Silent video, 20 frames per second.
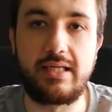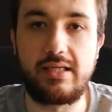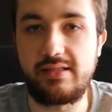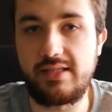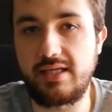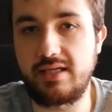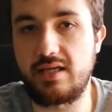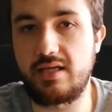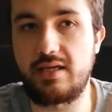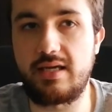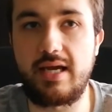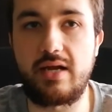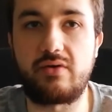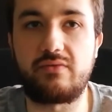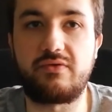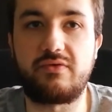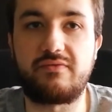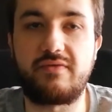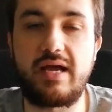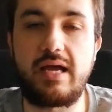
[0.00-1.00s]
taking care
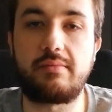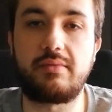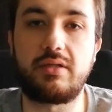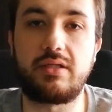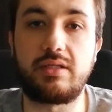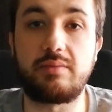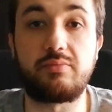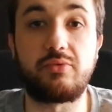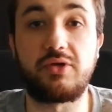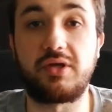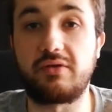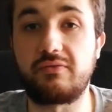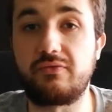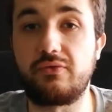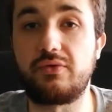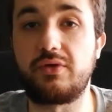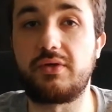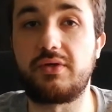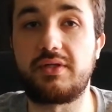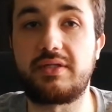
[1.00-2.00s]
of your family, putting
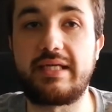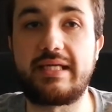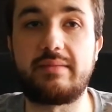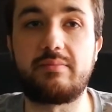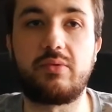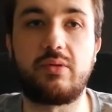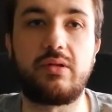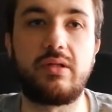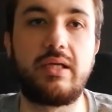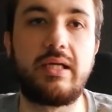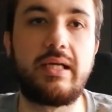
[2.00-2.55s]
food on the table.